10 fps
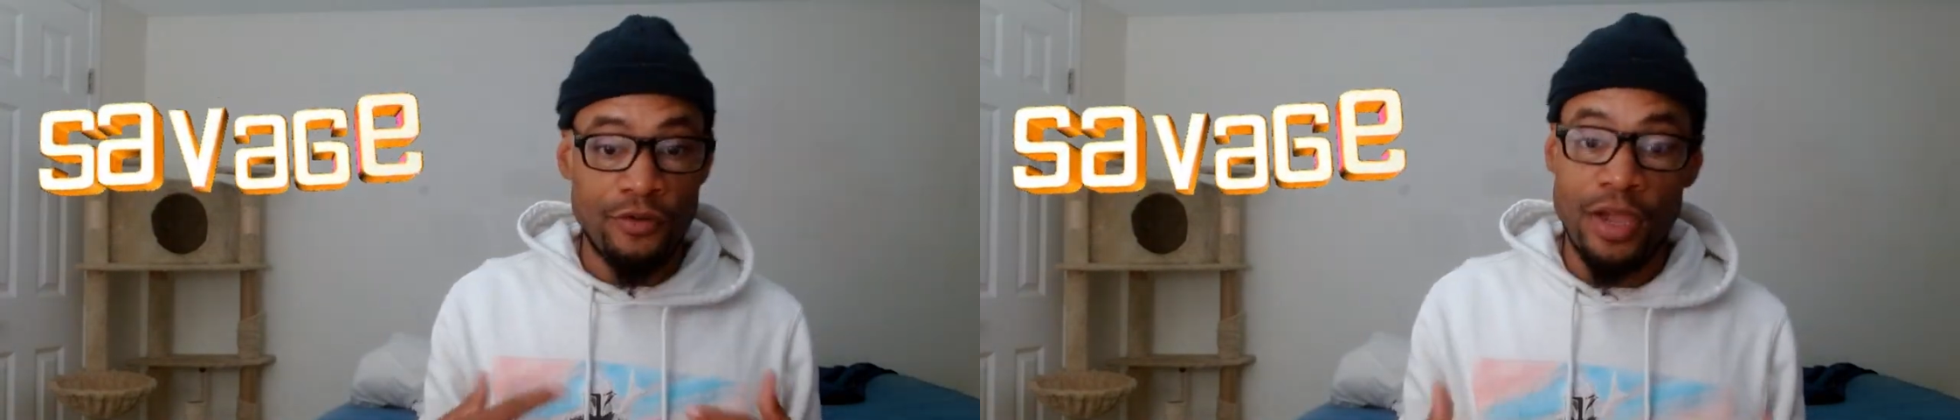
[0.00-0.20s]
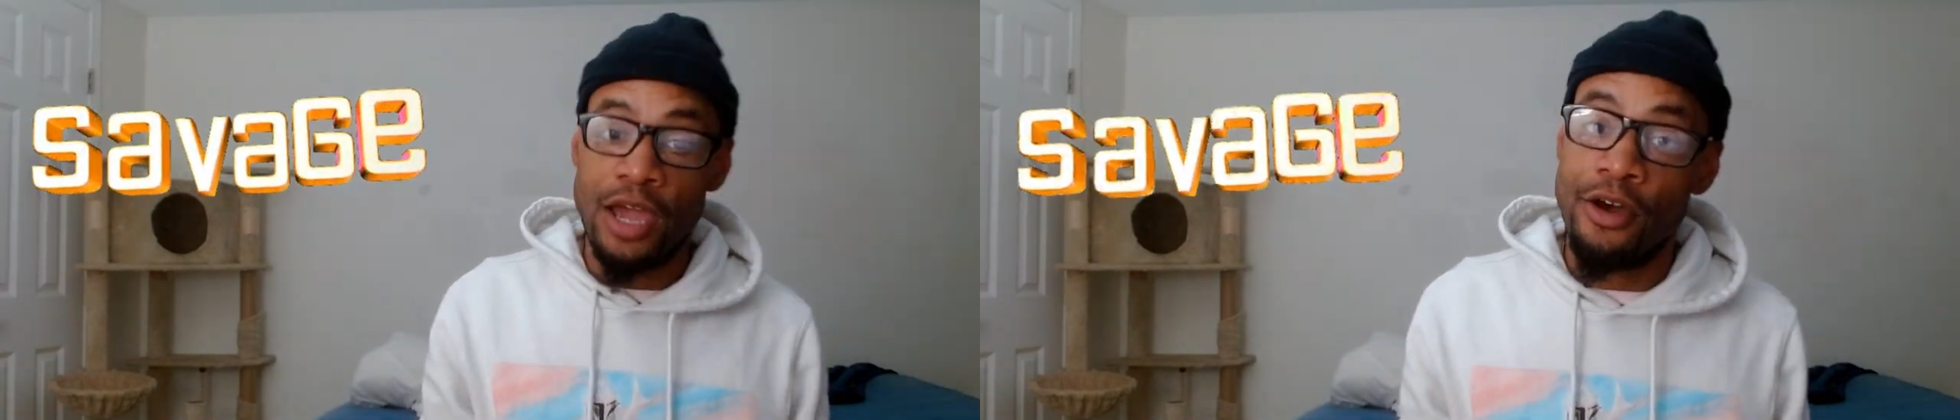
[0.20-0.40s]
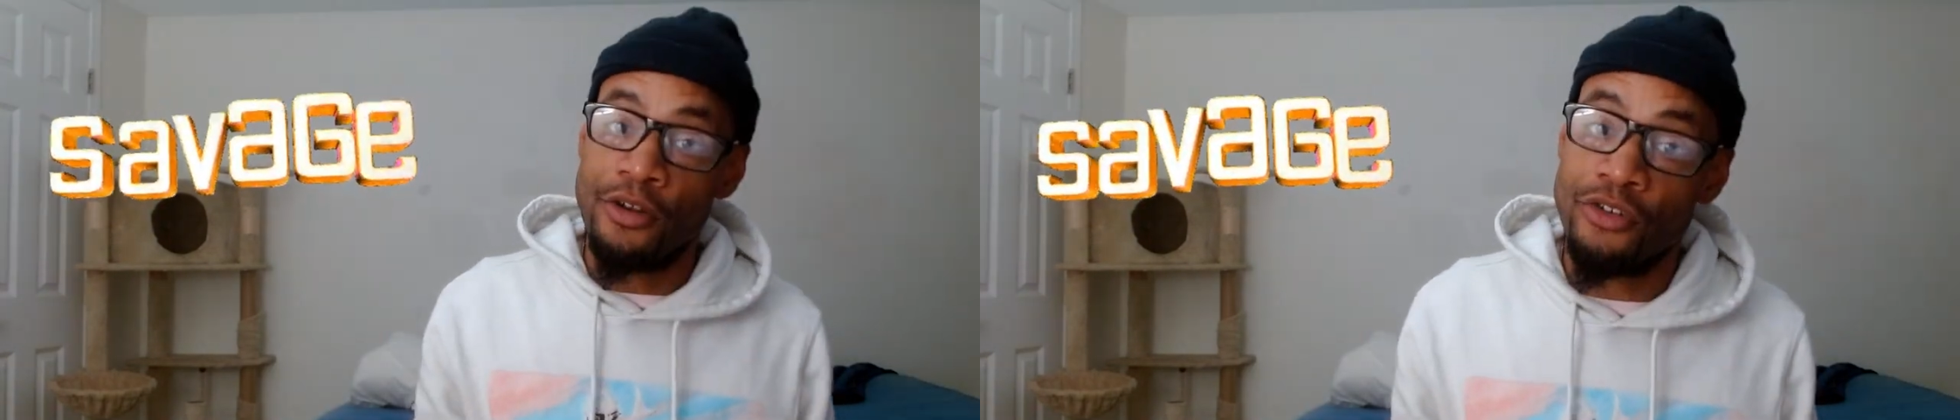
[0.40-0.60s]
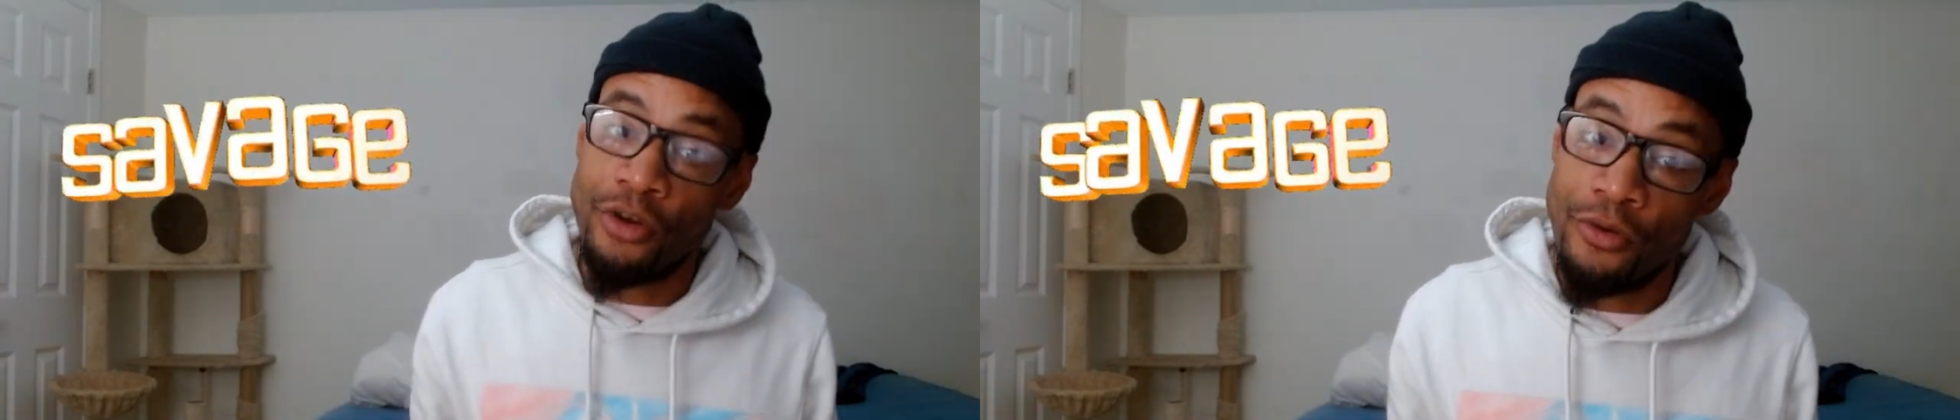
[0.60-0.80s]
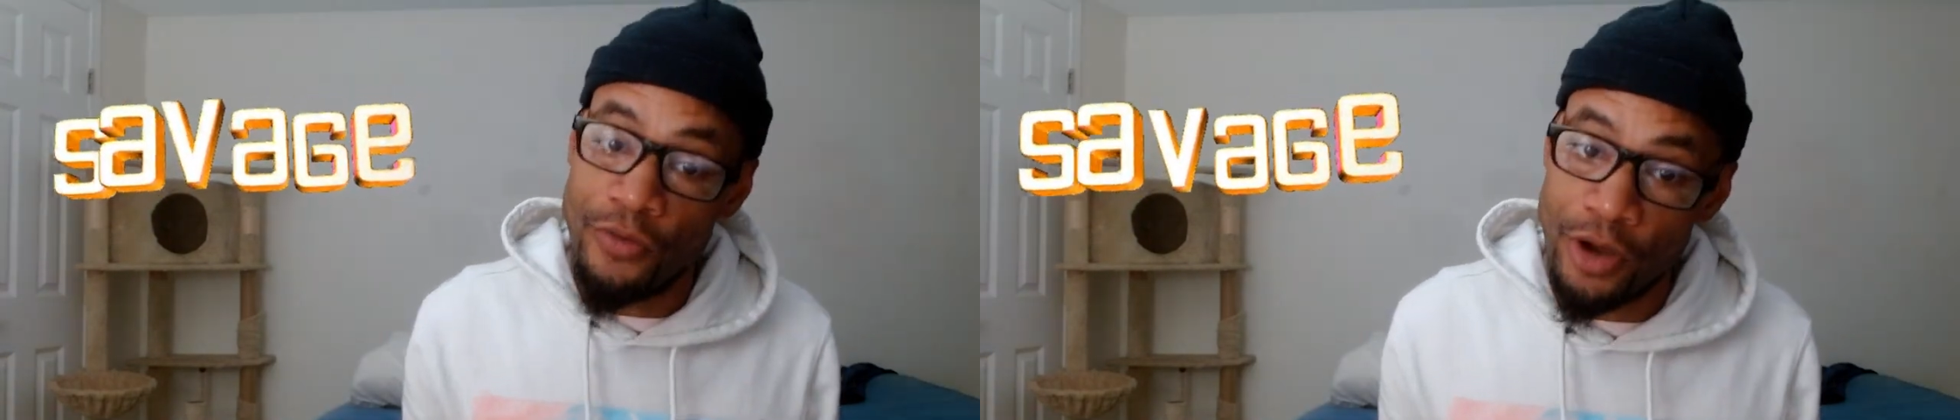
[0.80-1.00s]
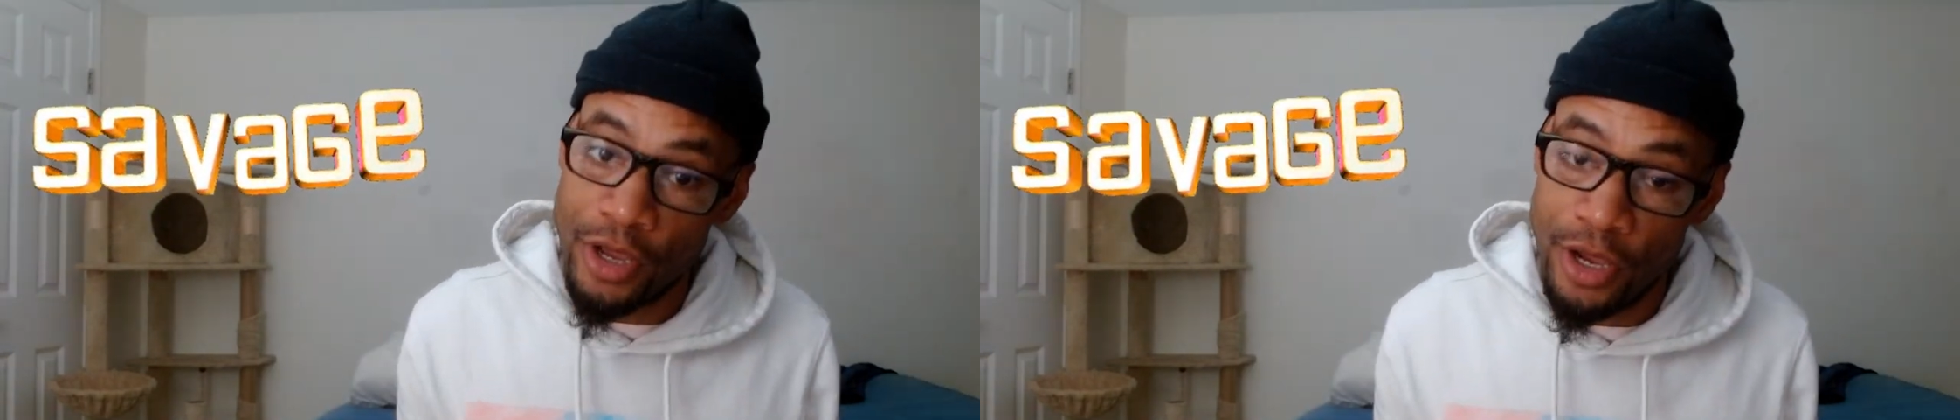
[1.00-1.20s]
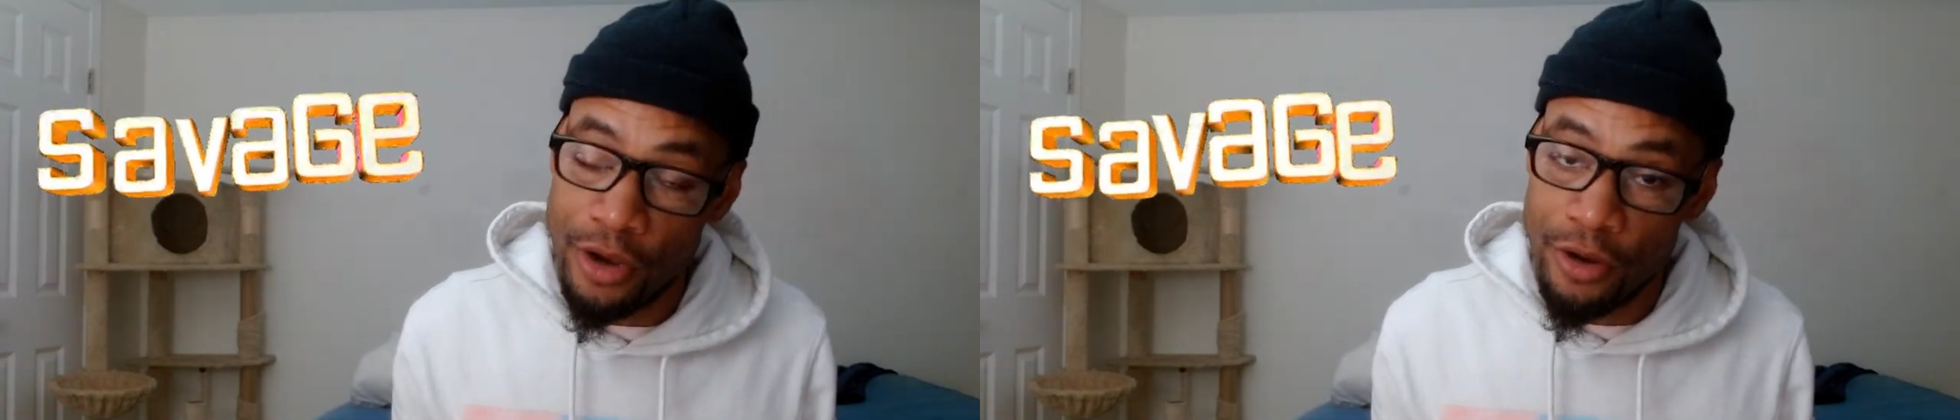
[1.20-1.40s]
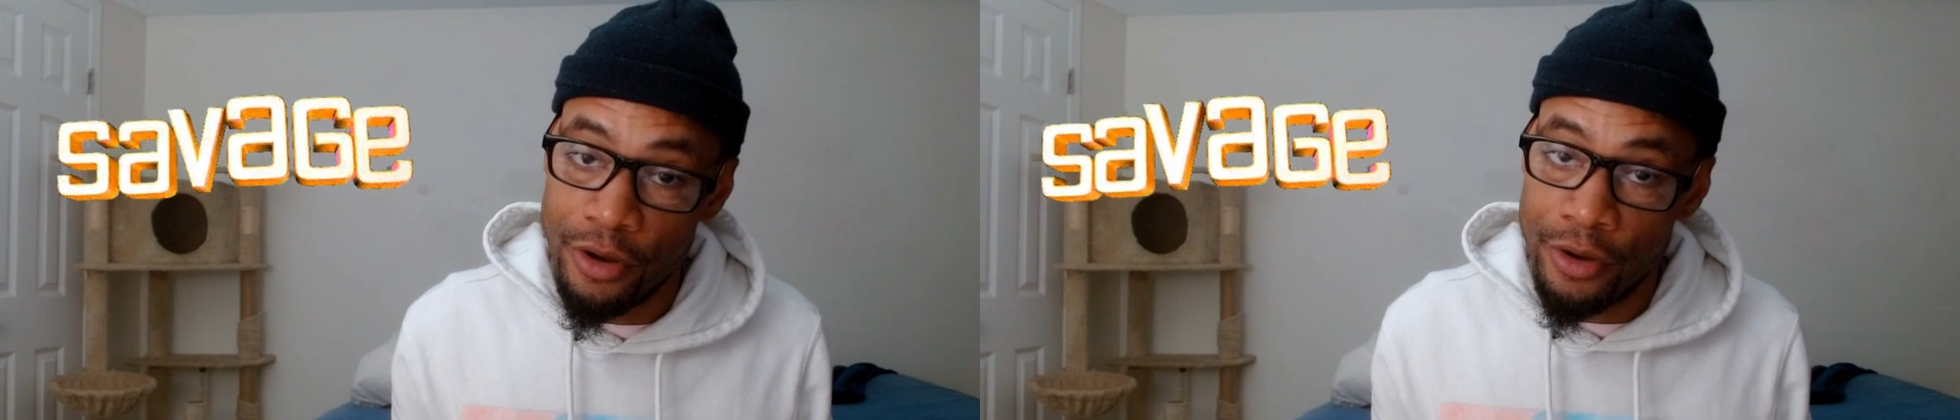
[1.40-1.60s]
you can't cut your own fucking
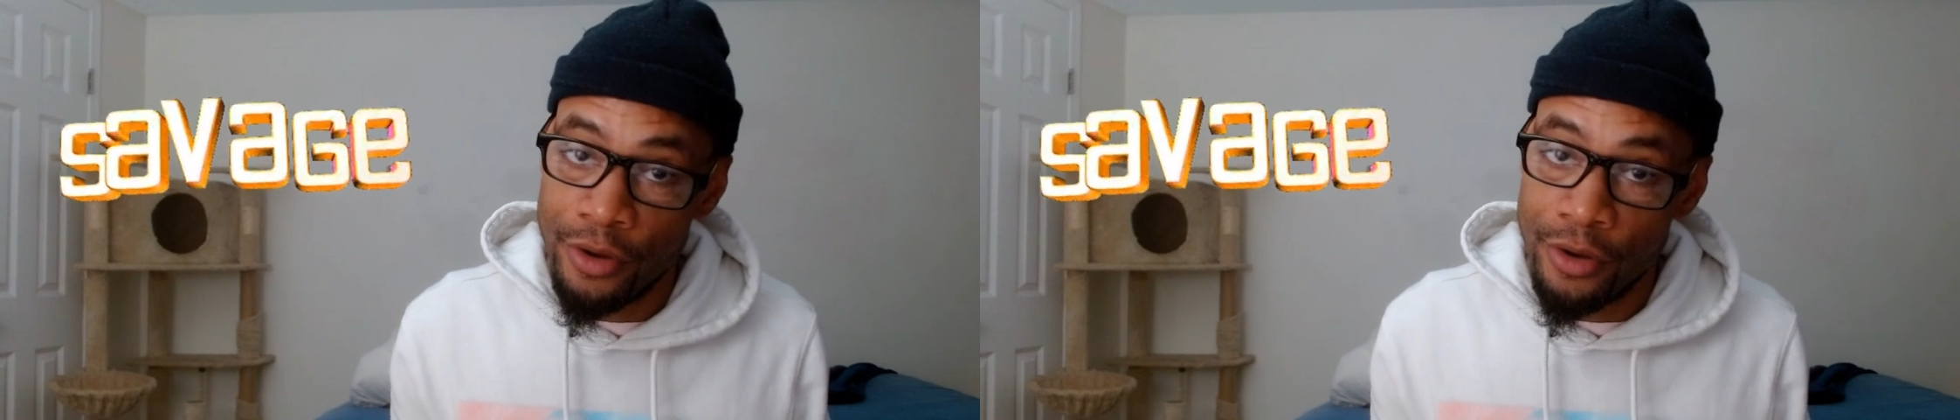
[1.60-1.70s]
hair.